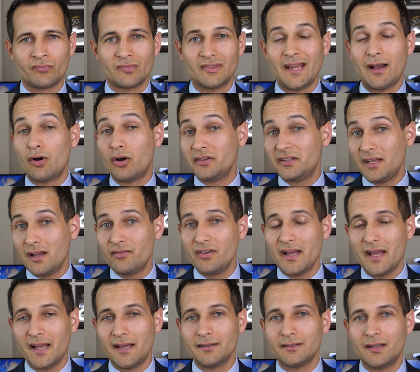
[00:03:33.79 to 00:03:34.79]
Now, on the other
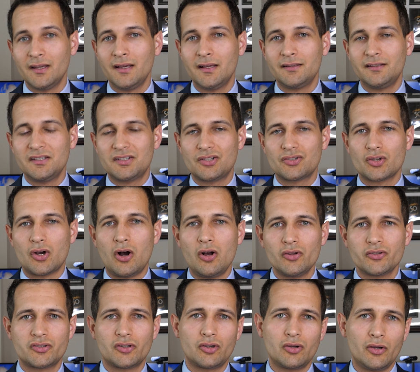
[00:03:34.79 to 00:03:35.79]
hand, this is
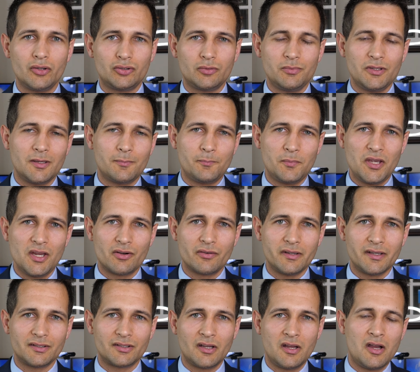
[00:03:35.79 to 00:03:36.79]
also going to be a
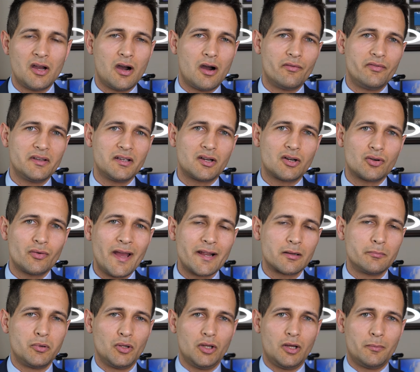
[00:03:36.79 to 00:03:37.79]
period of
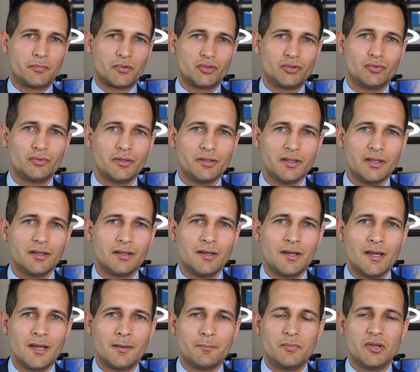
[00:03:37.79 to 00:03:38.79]
incredible opportunity
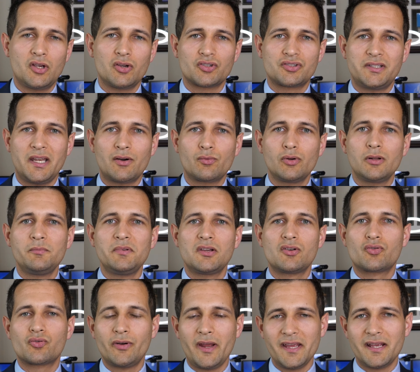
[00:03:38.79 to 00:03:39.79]
because there will be
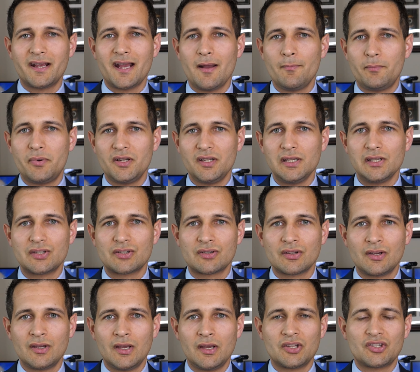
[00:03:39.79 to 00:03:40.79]
great companies
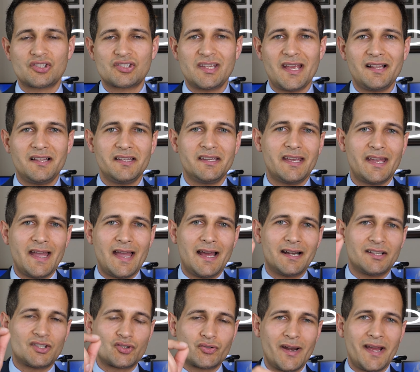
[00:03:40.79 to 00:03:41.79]
selling at
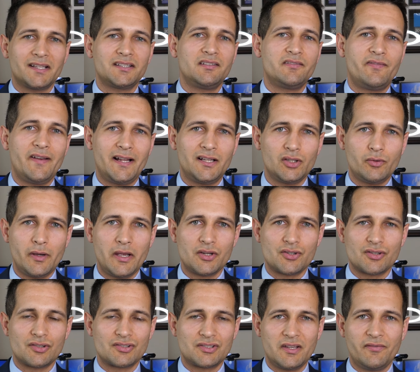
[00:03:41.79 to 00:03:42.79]
attractive
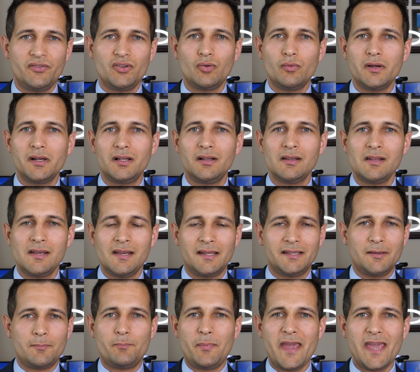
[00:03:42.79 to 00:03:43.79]
valuations. If you will,
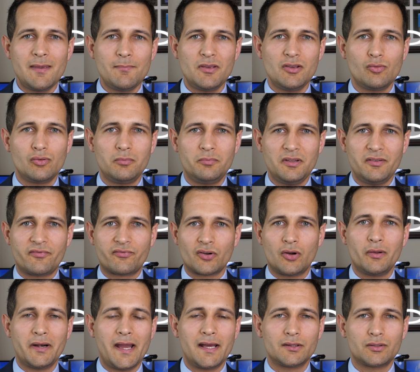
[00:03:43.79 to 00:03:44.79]
the baby will be
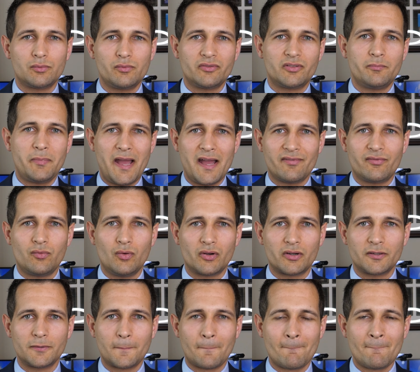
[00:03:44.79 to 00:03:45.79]
thrown out with the
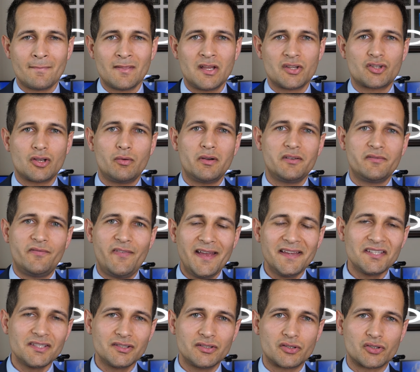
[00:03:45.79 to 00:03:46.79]
bathwater. So
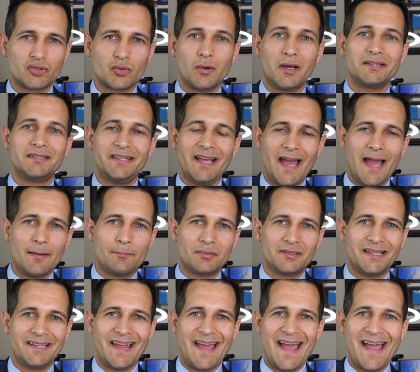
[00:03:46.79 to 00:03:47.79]
investors who
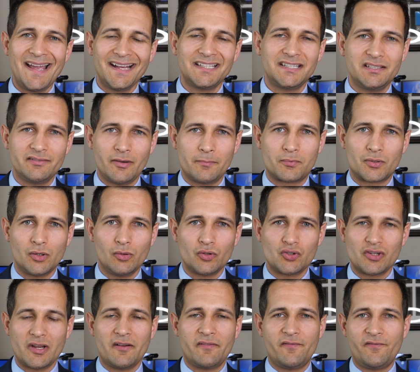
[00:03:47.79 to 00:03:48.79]
adapt an active
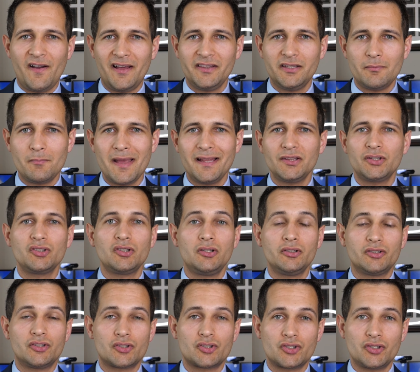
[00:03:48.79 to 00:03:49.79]
approach, a
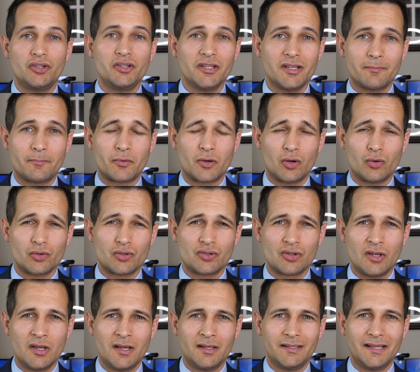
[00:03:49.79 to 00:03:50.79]
fundamental discerning approach
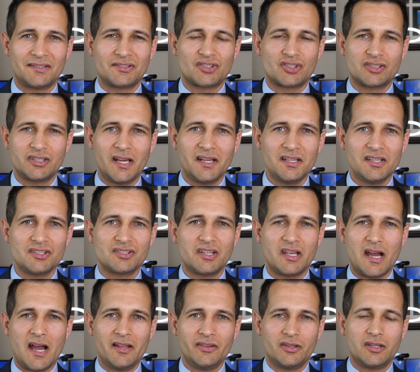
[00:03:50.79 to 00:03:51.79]
that studies
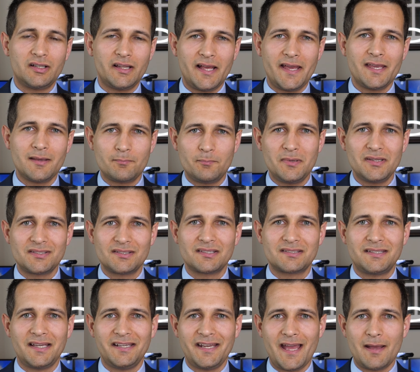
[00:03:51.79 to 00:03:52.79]
the underlying business
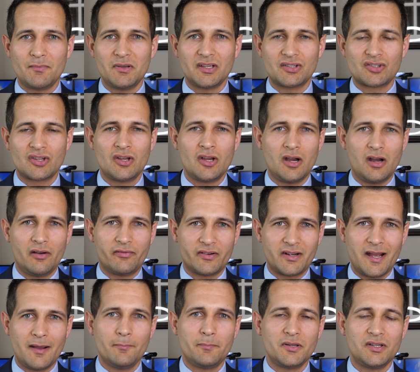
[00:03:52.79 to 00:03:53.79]
dynamics of
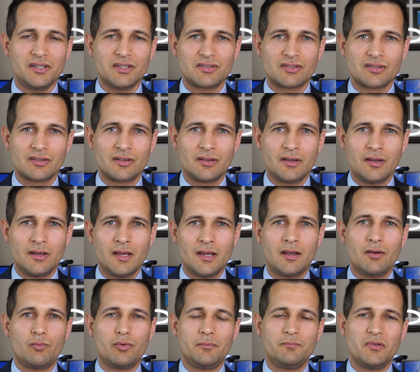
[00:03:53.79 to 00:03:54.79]
companies,
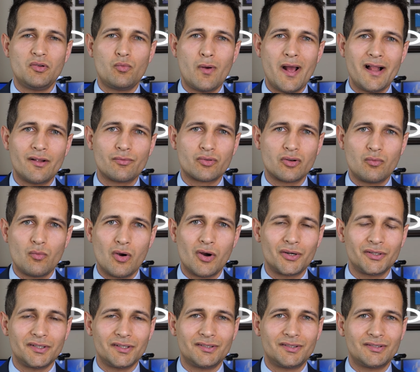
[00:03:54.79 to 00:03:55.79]
will be well
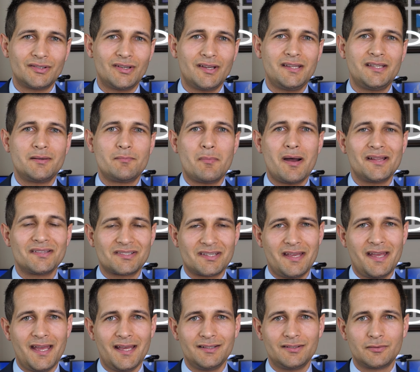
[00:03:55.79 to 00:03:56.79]
rewarded in the months
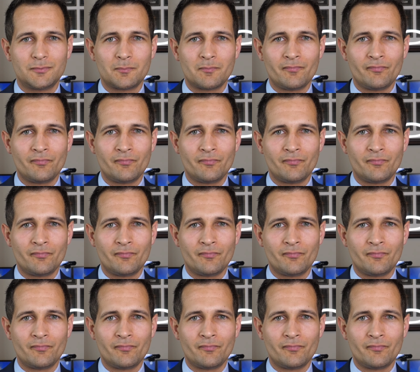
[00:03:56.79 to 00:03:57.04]
ahead.